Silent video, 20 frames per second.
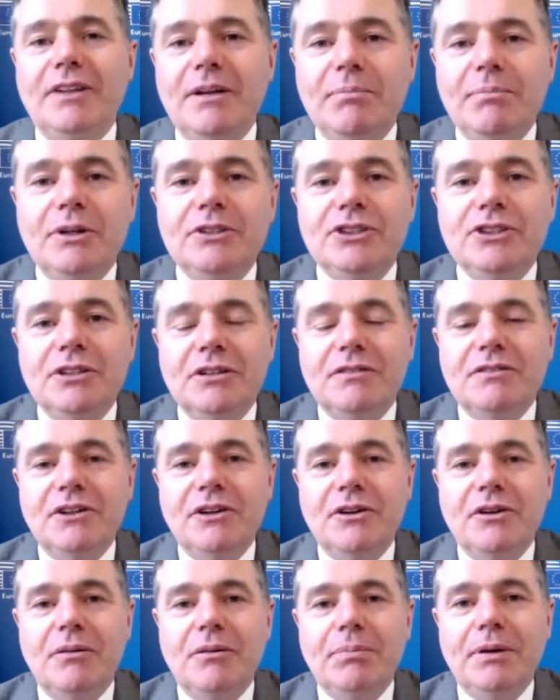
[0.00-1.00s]
the budget of the
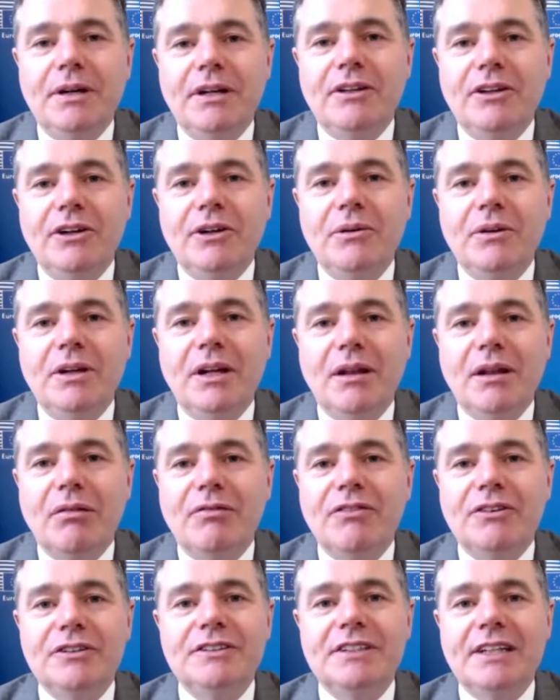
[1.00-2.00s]
European Union
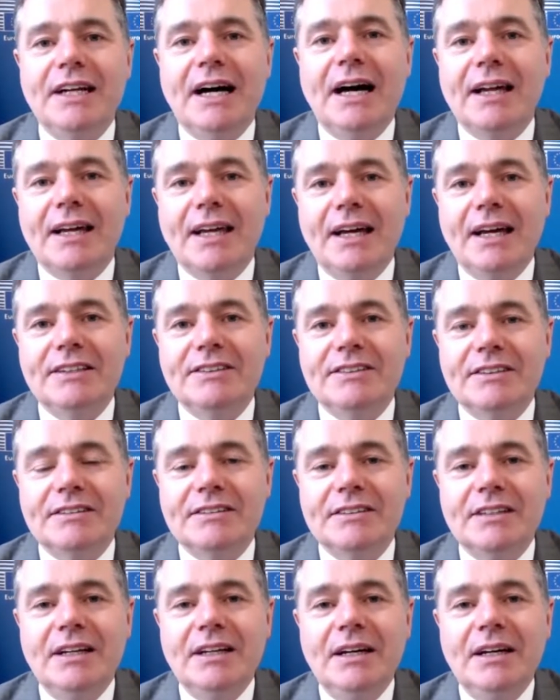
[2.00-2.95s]
is funding allocated.